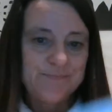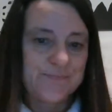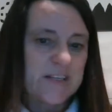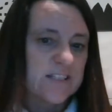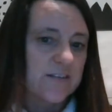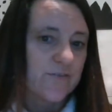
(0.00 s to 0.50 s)

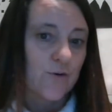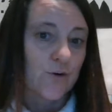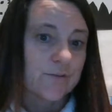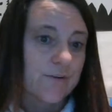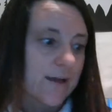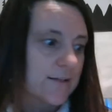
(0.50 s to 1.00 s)
Let's see if you're
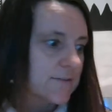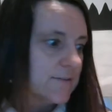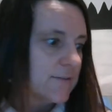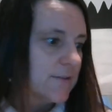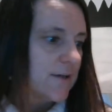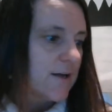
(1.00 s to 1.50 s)
correct.
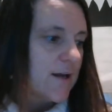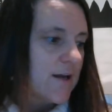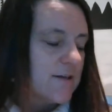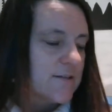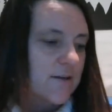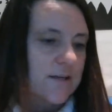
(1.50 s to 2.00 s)

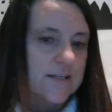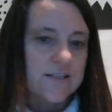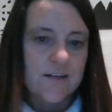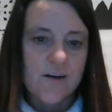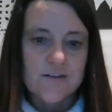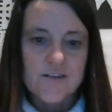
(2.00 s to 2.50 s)
So here's the
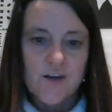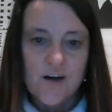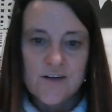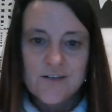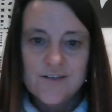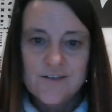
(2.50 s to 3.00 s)
last
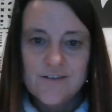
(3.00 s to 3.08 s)
card.